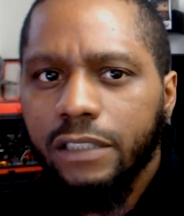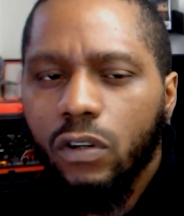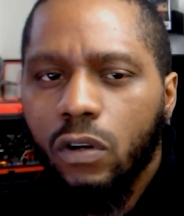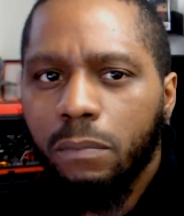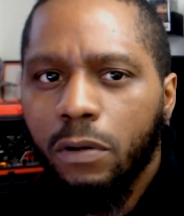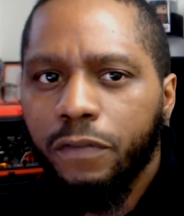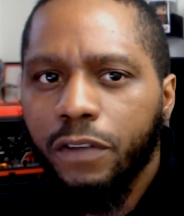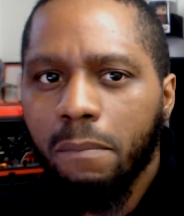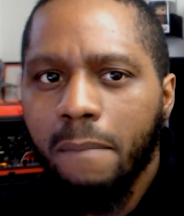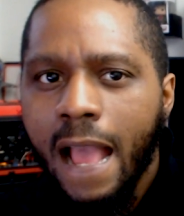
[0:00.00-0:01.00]
on both your
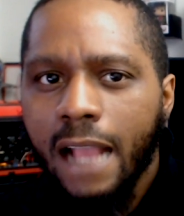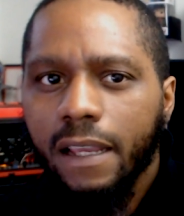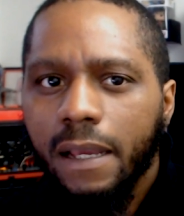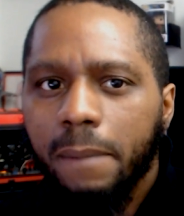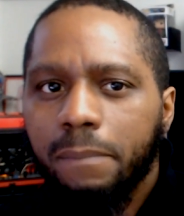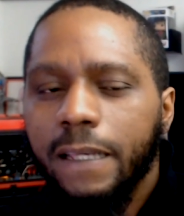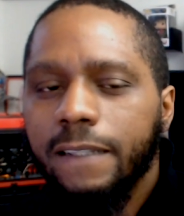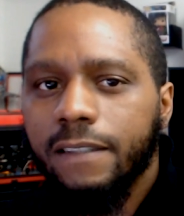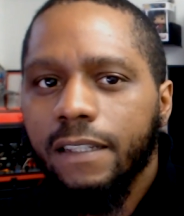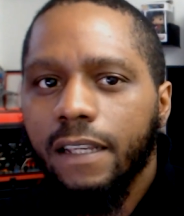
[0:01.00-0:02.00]
Mac,
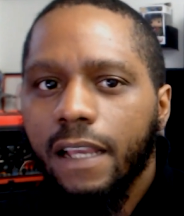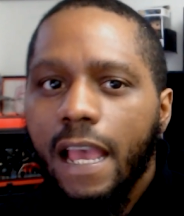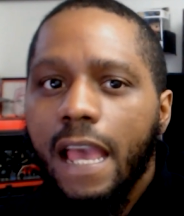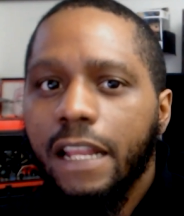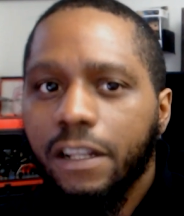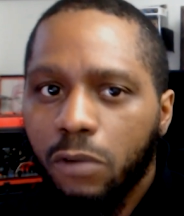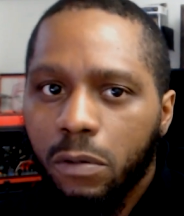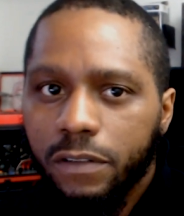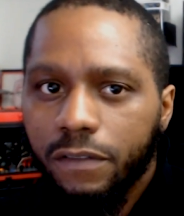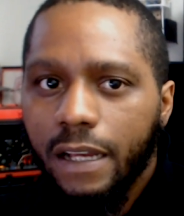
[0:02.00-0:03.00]
PC, and your mobile
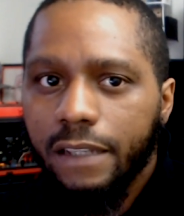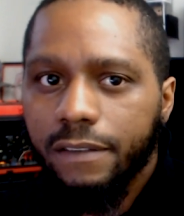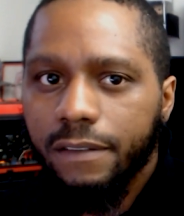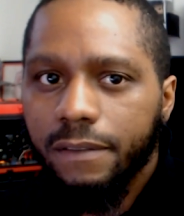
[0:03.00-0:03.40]
device.